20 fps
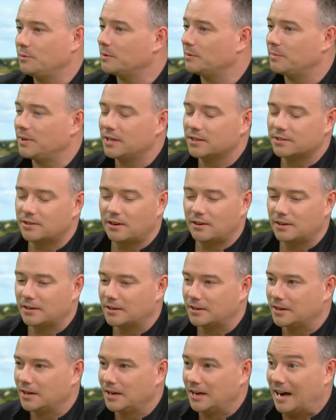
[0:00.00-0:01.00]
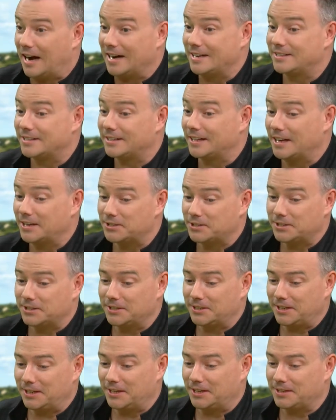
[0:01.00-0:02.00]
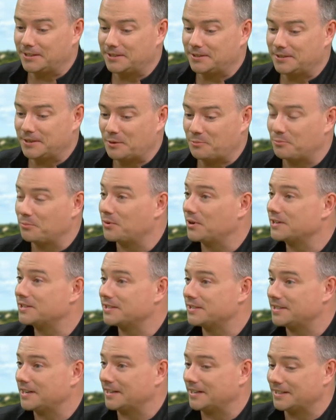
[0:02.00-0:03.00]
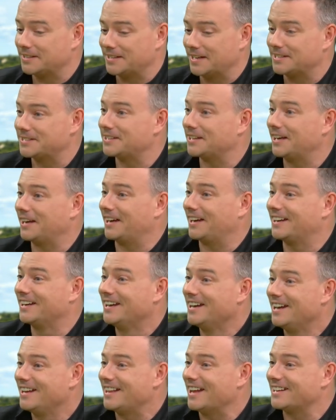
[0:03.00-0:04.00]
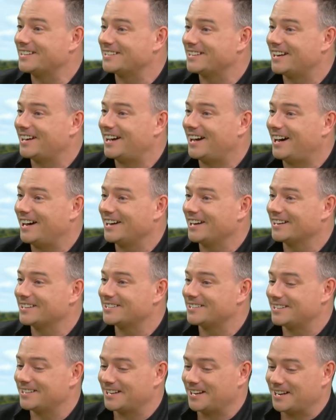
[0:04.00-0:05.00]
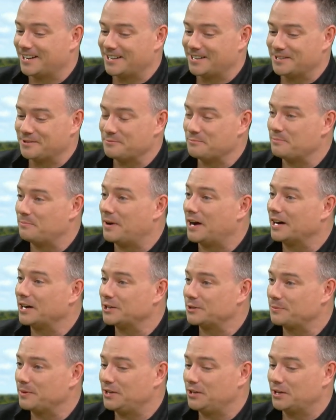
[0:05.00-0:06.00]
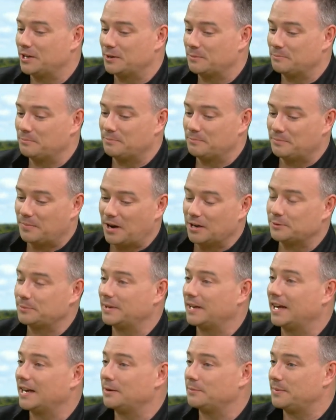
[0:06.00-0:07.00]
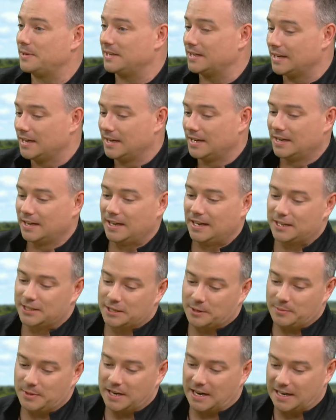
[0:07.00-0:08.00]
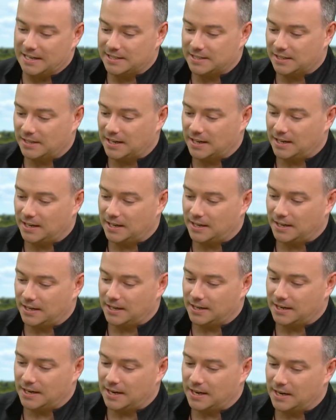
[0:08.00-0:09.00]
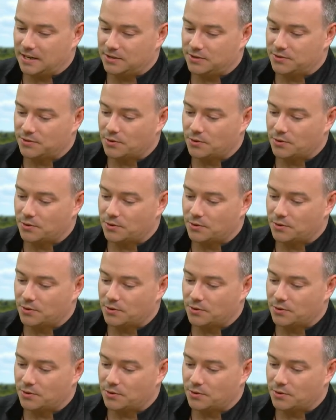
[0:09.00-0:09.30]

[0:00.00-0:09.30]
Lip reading: human beings aren't, isolation is a prison sentence. That's the highest punishment you can possibly get is to be isolated. And